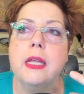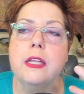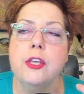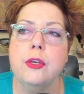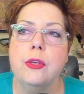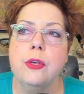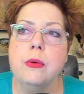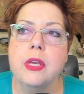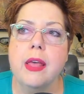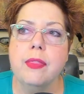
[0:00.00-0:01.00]
You
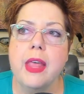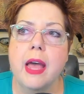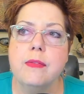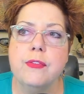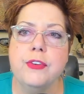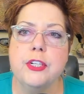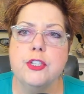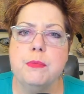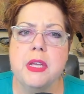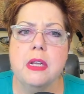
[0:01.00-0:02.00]
get that
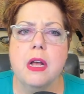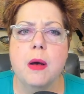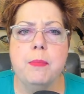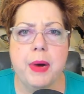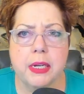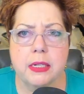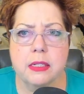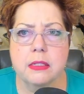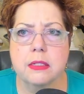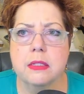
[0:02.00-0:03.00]
fish mean
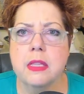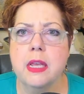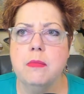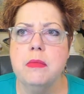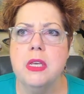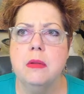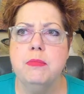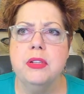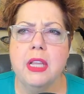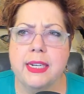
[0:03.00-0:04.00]
abundance, they mean
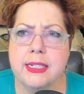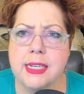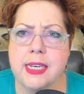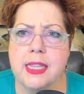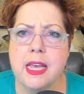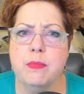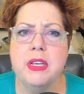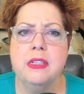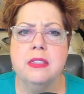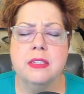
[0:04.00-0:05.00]
plenty, they
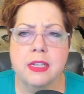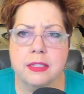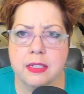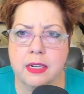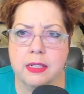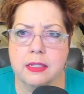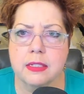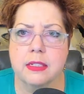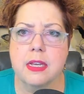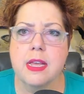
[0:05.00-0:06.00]
mean
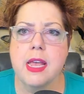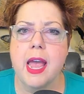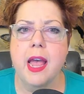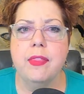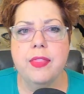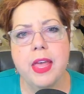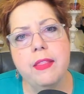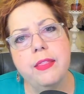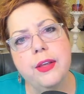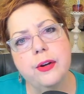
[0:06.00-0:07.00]
sustenance. And
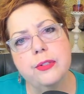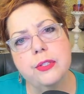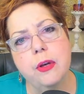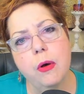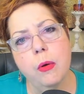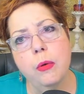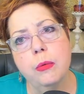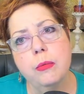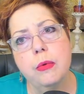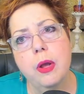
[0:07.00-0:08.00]
then there's the
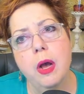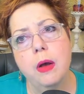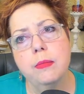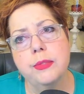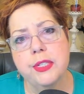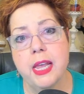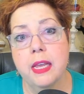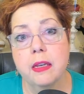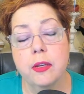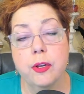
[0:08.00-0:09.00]
old
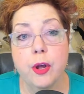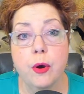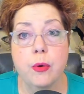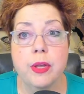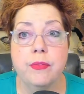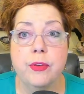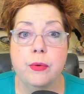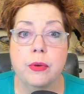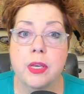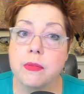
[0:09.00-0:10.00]
saying, you know, if
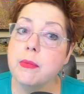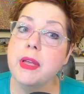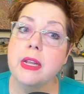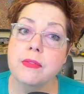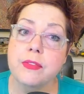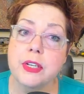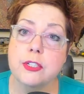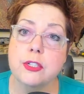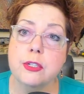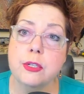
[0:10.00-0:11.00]
you give a man a
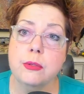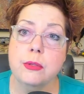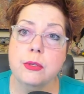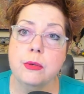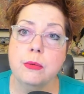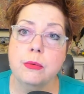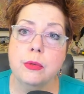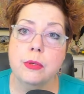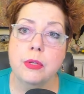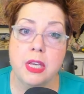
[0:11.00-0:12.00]
fish, he
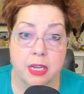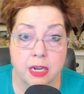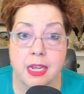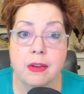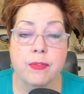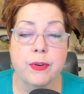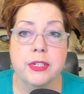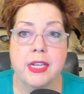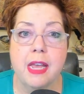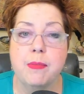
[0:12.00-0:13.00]
can eat for a day.